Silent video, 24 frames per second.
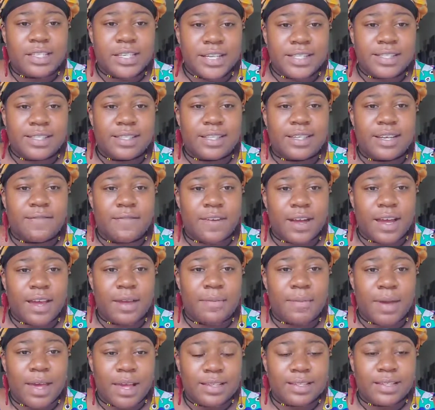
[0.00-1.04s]
chase the
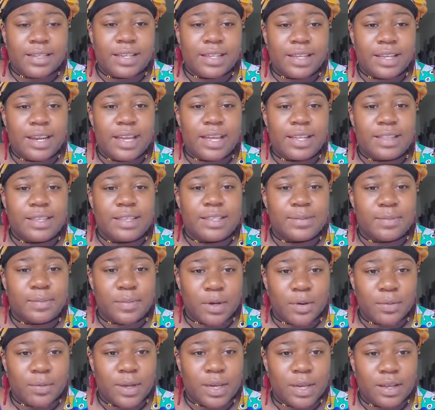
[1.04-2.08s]
divine masculine at this
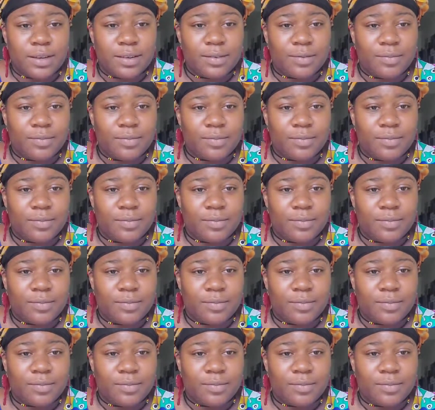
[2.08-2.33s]
moment.